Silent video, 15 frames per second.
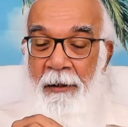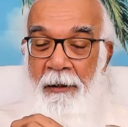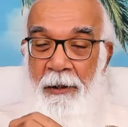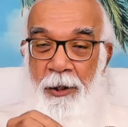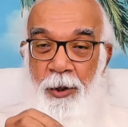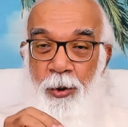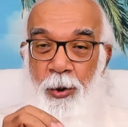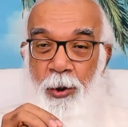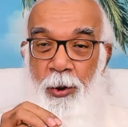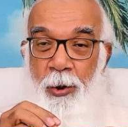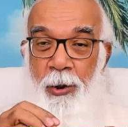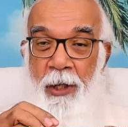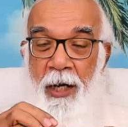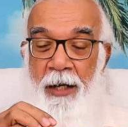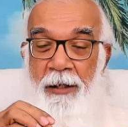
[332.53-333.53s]
You know
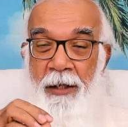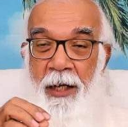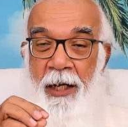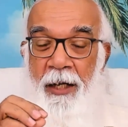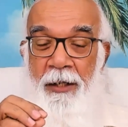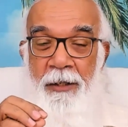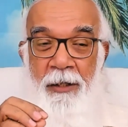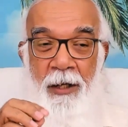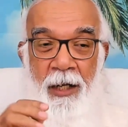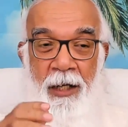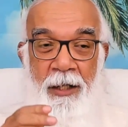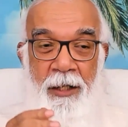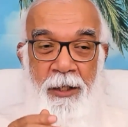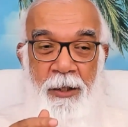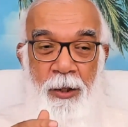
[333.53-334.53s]
that the
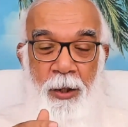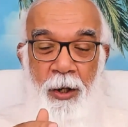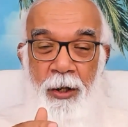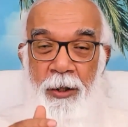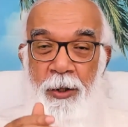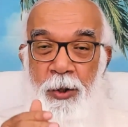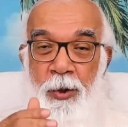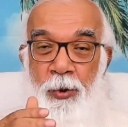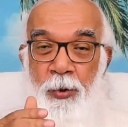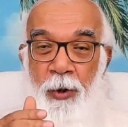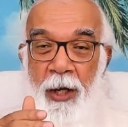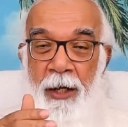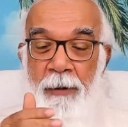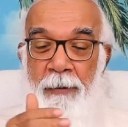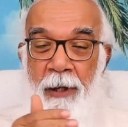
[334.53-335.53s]
intellect is not
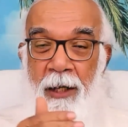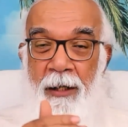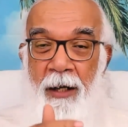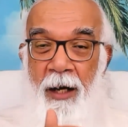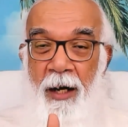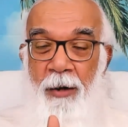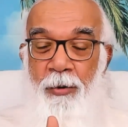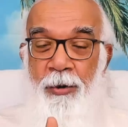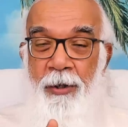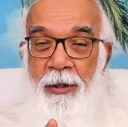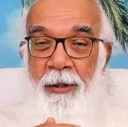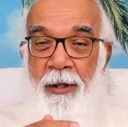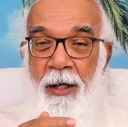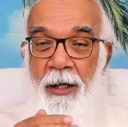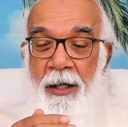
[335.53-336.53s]
swayed by the outer
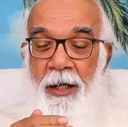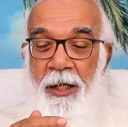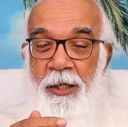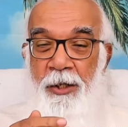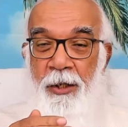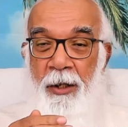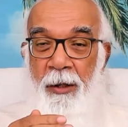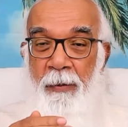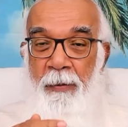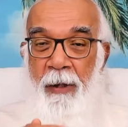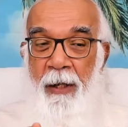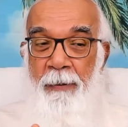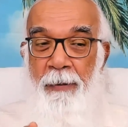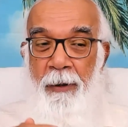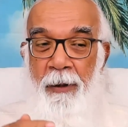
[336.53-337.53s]
condition,
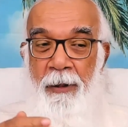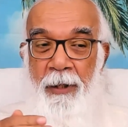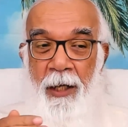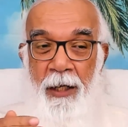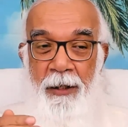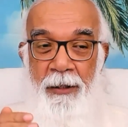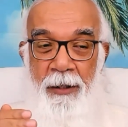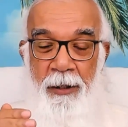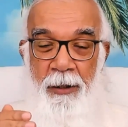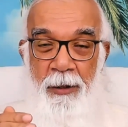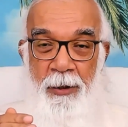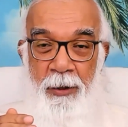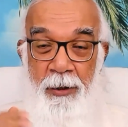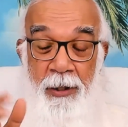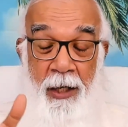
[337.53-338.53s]
people, things in the
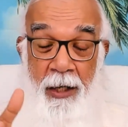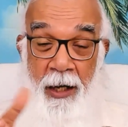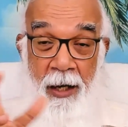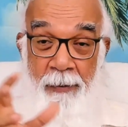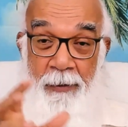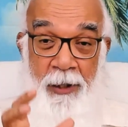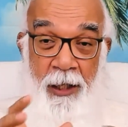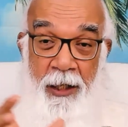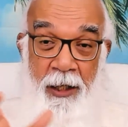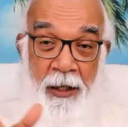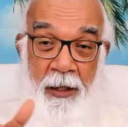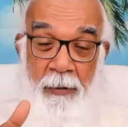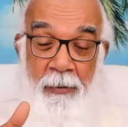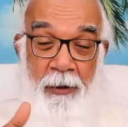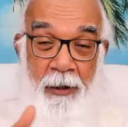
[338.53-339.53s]
society. I'm
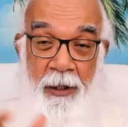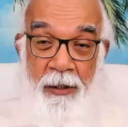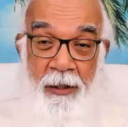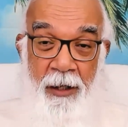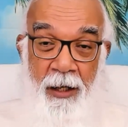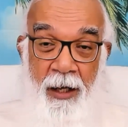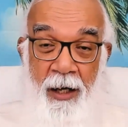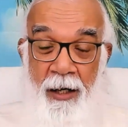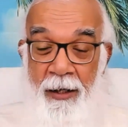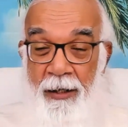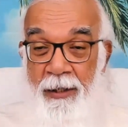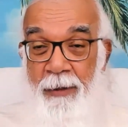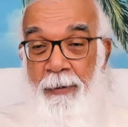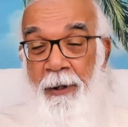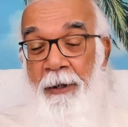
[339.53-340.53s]
taking up the little higher
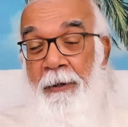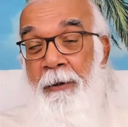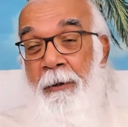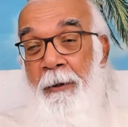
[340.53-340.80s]
aspect.